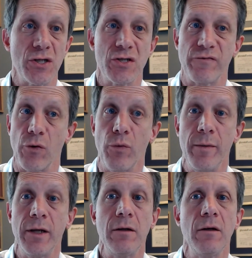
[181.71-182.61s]
for
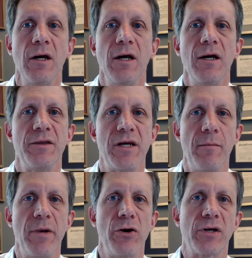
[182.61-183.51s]
women, the
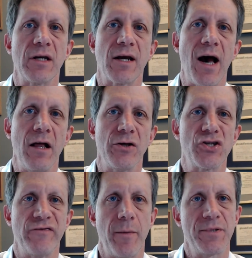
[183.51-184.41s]
American College
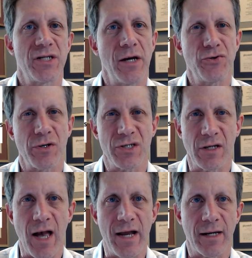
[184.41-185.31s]
of Obstetrics and
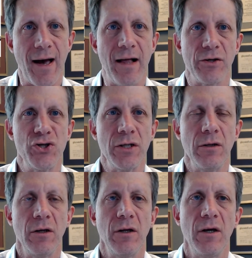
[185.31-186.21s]
Gynecology
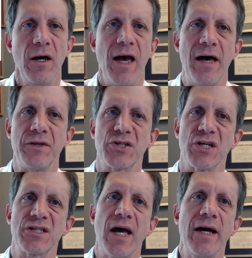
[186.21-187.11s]
and the
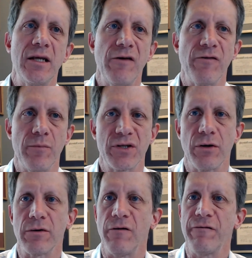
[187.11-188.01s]
Society for
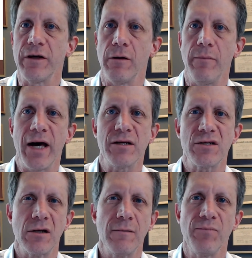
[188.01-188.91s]
Maternal Fetal
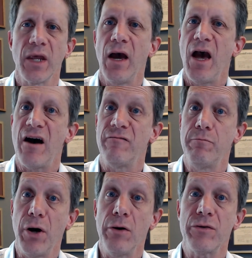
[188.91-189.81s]
Medicine, have
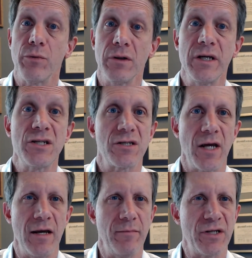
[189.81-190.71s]
both released
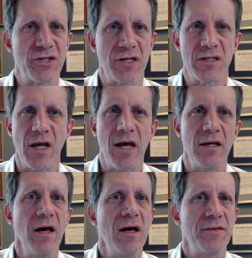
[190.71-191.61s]
statements to say
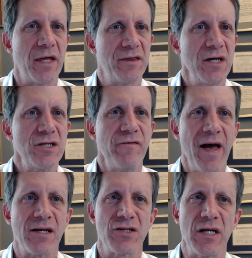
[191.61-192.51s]
that this
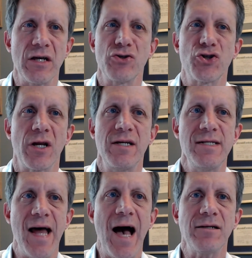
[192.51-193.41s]
vaccine should
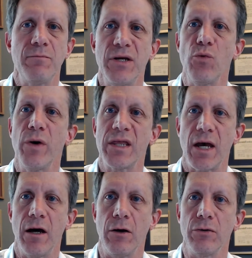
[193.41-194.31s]
not be
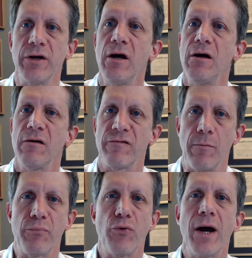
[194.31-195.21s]
withheld from
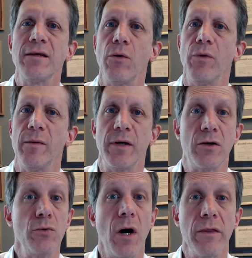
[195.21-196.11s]
pregnant women
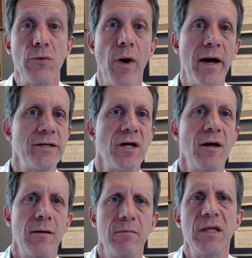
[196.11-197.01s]
who otherwise
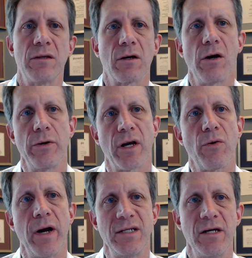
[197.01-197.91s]
meet the current
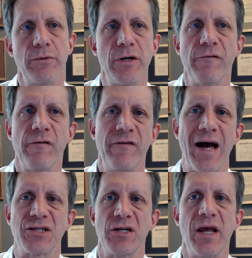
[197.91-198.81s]
criteria for
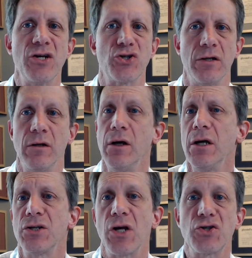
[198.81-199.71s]
vaccination,
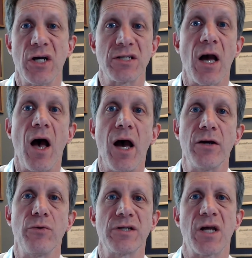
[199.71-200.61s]
such as
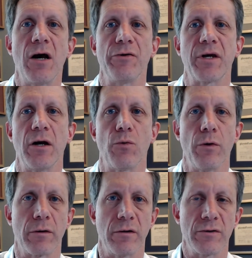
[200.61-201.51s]
high-risk healthcare
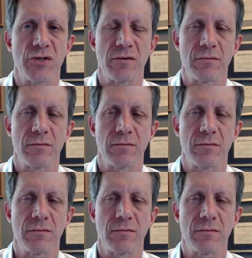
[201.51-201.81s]
workers.